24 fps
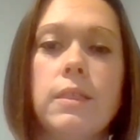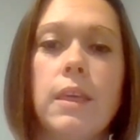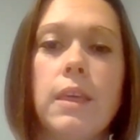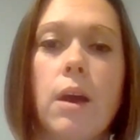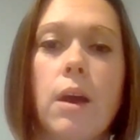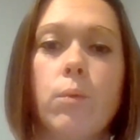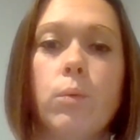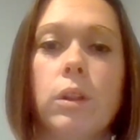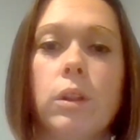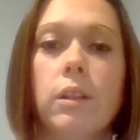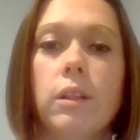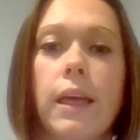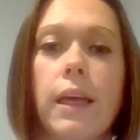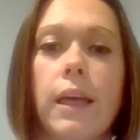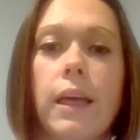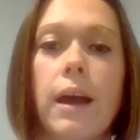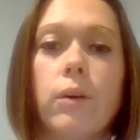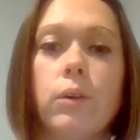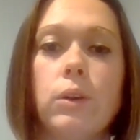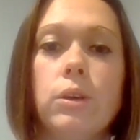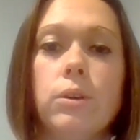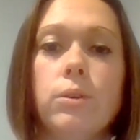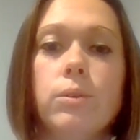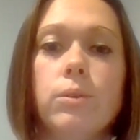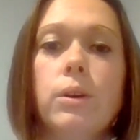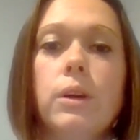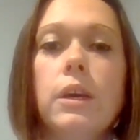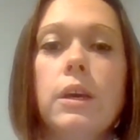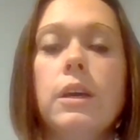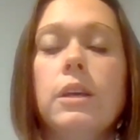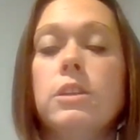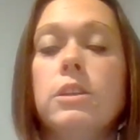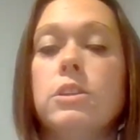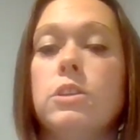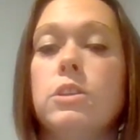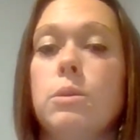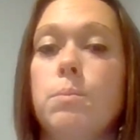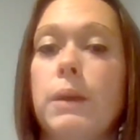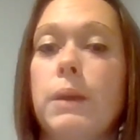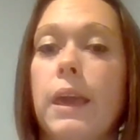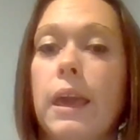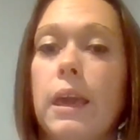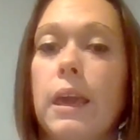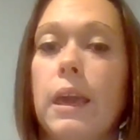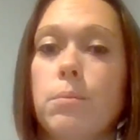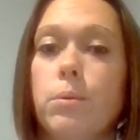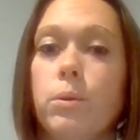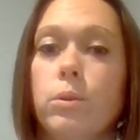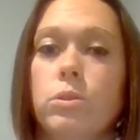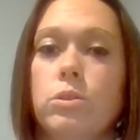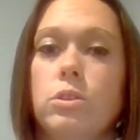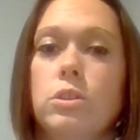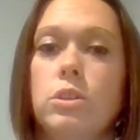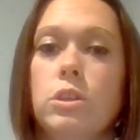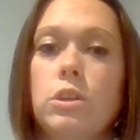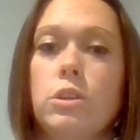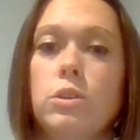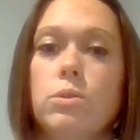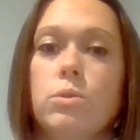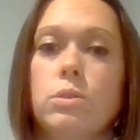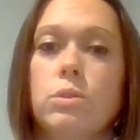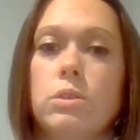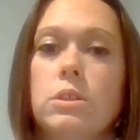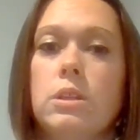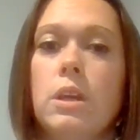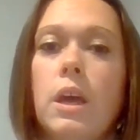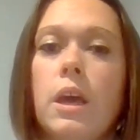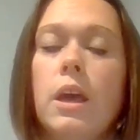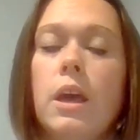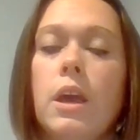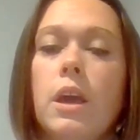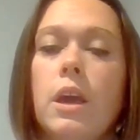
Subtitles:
that will allow you to be able to use